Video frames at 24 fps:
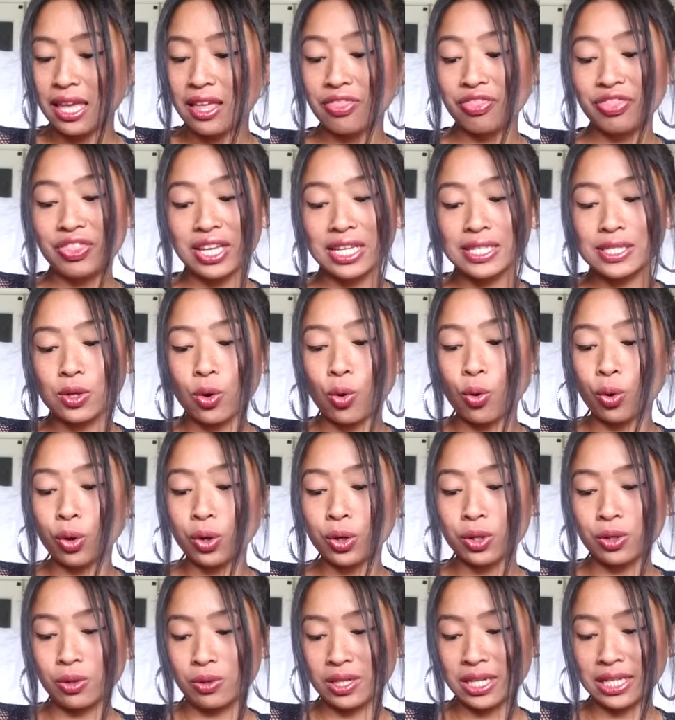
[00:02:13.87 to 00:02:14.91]
This
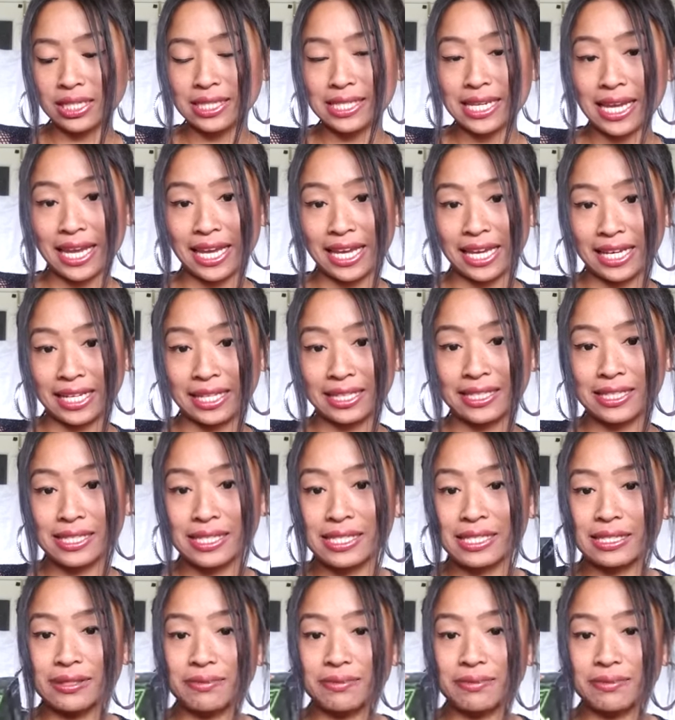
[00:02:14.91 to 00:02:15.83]
oracle contains